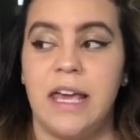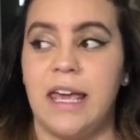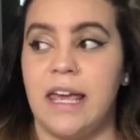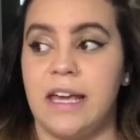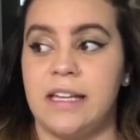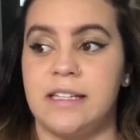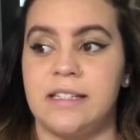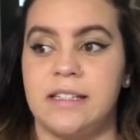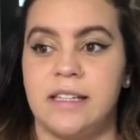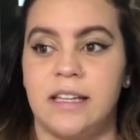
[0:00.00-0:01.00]

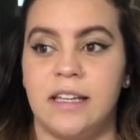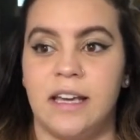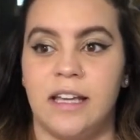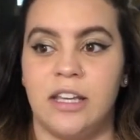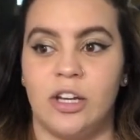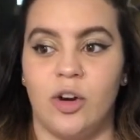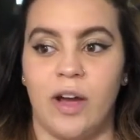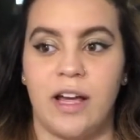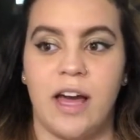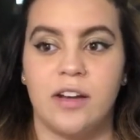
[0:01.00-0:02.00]
And, you know, I
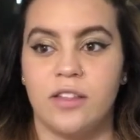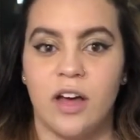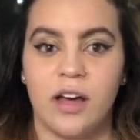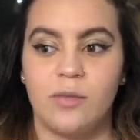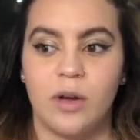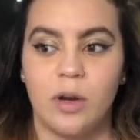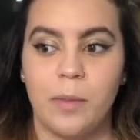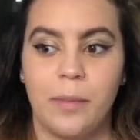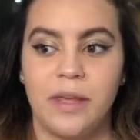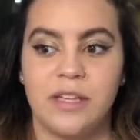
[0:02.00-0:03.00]
kind of thought, well,
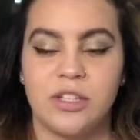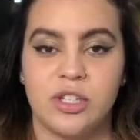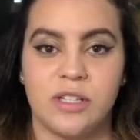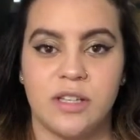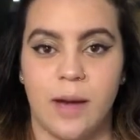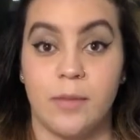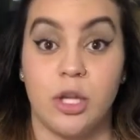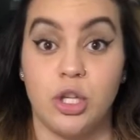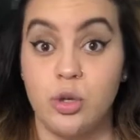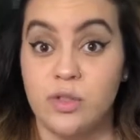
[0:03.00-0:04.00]
maybe it's just I'm
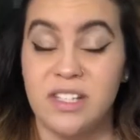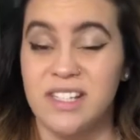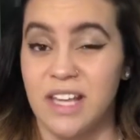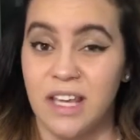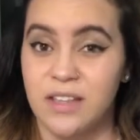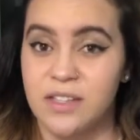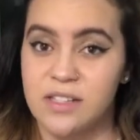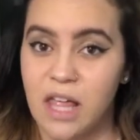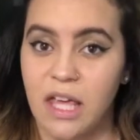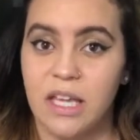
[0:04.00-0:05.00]
not used to seeing it this
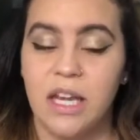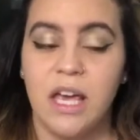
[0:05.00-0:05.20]
light.